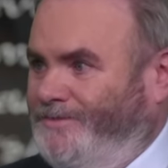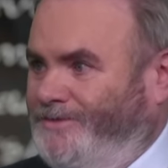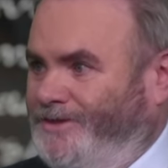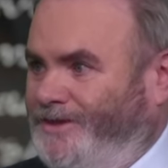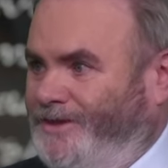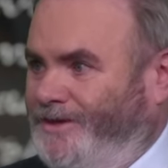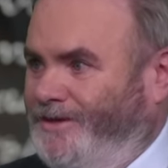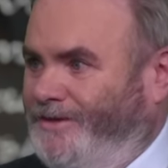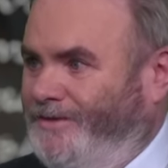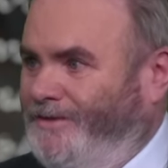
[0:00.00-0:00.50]

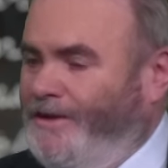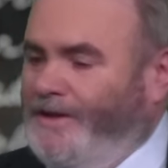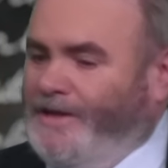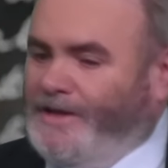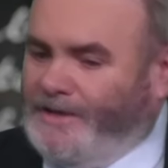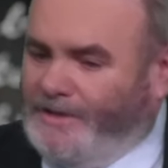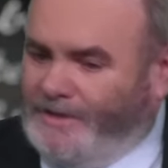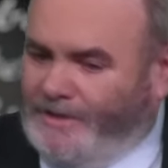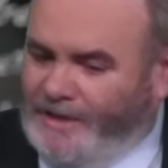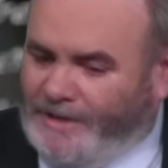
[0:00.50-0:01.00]
See?
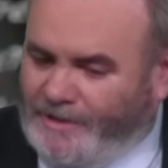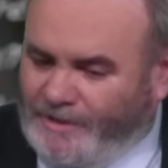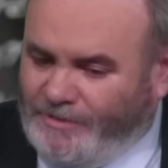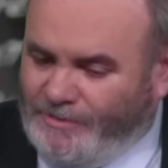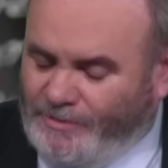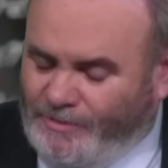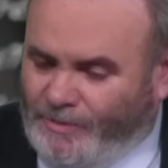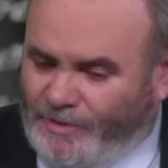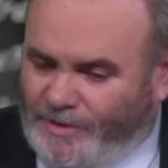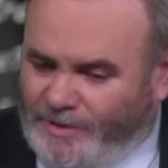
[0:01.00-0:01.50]
In
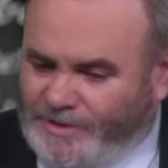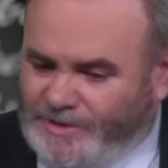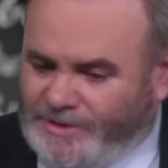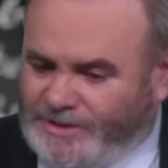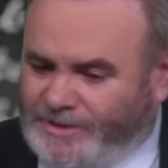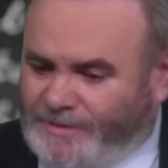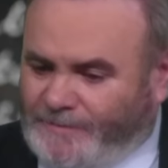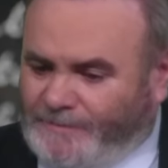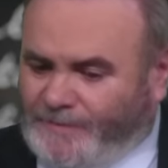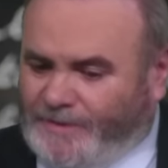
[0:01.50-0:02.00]
other
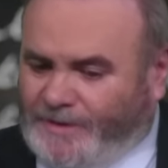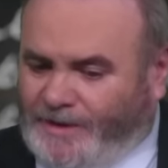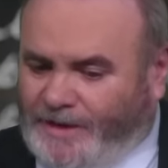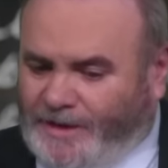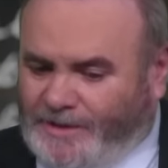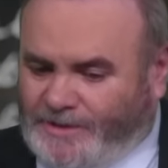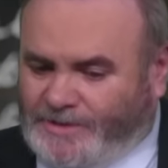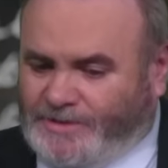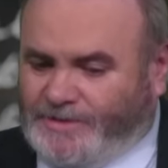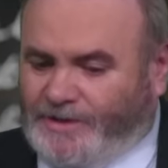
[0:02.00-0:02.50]
words,
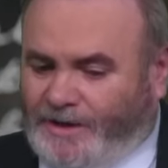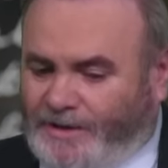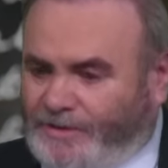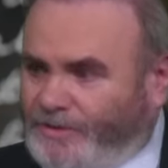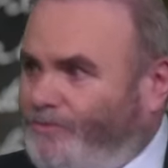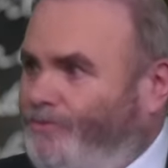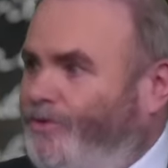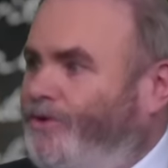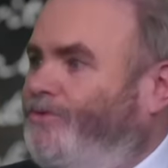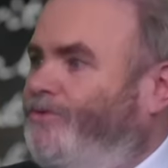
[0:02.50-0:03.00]
it's like
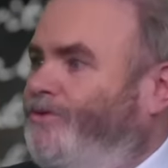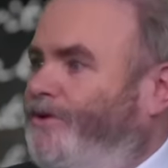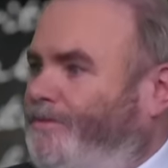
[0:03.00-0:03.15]
the real